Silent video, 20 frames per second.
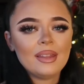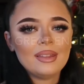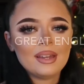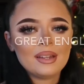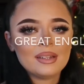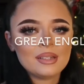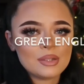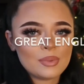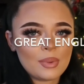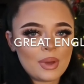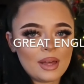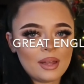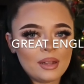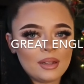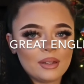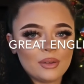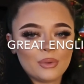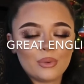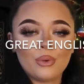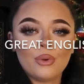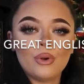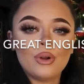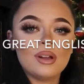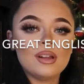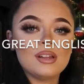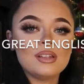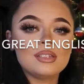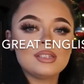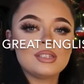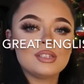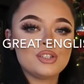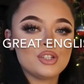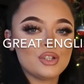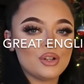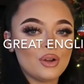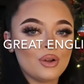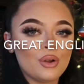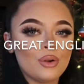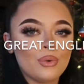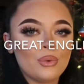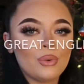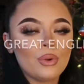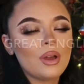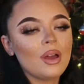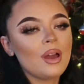then as well, of course, you know,